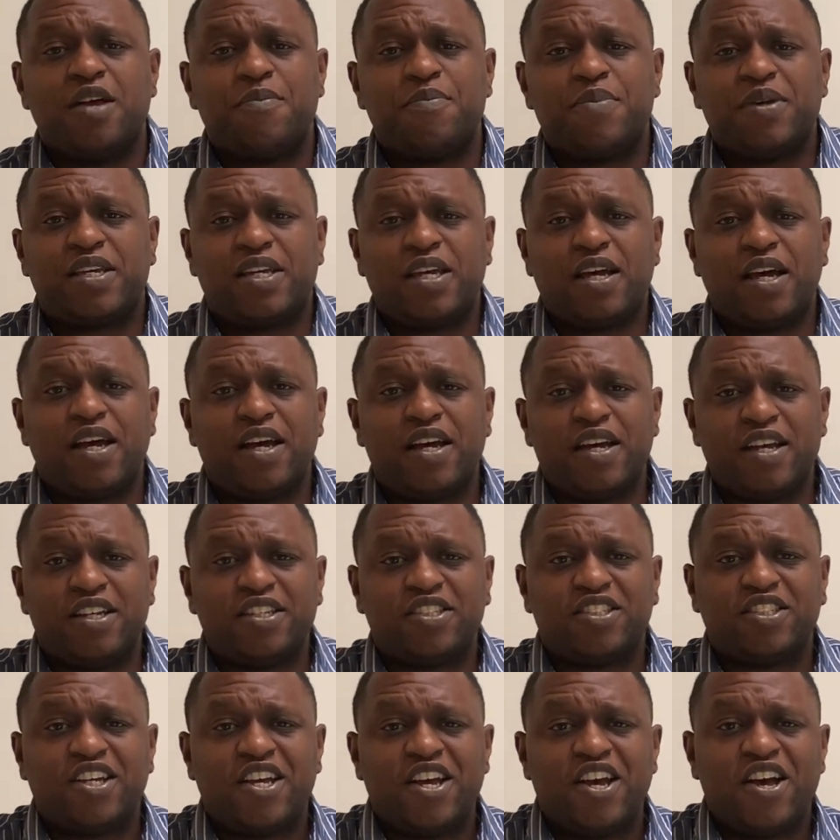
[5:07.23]

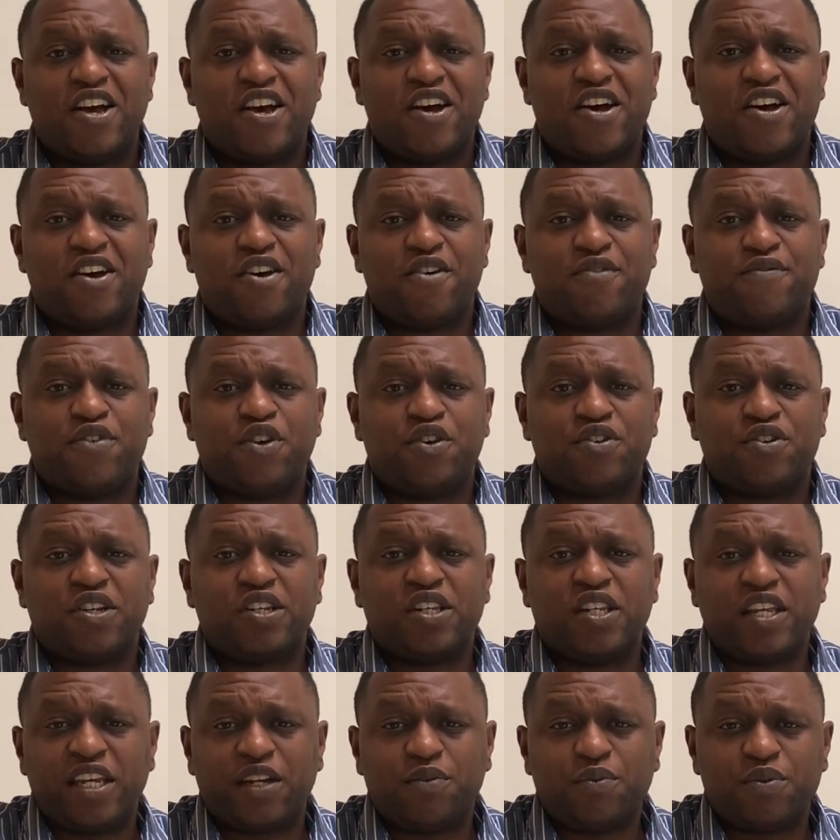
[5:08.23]
because of your
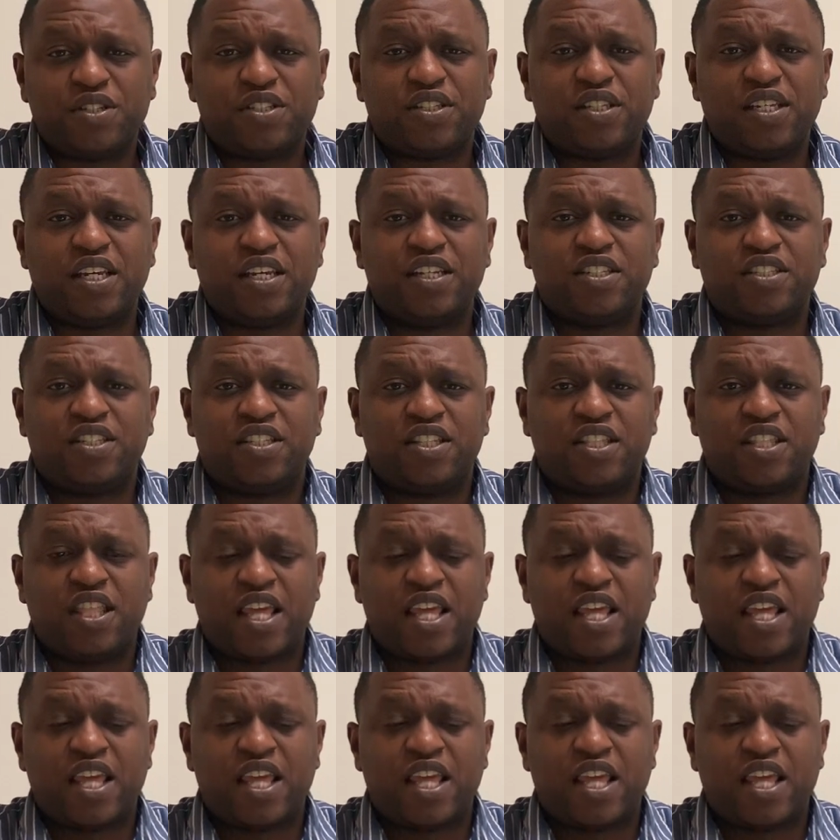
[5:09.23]
delinquencies.